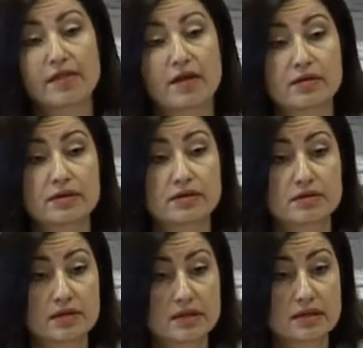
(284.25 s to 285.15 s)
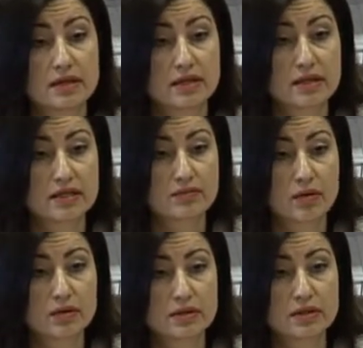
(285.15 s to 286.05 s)
there is a risk that these
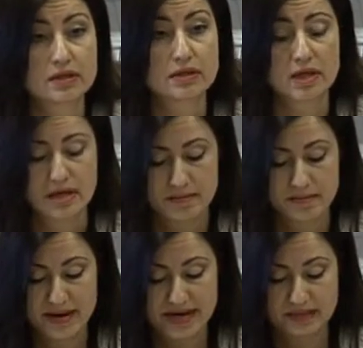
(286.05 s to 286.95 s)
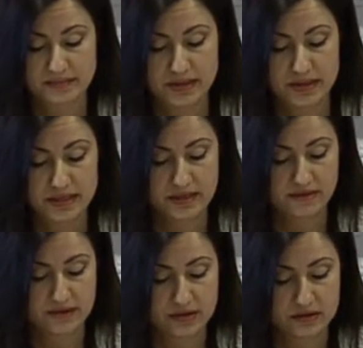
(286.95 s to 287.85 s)
policies might be
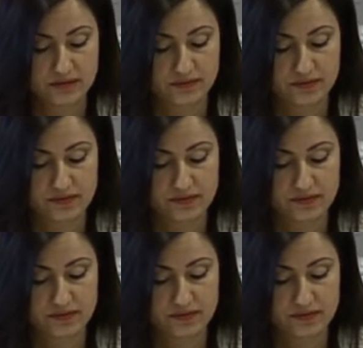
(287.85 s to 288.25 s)
ineffective.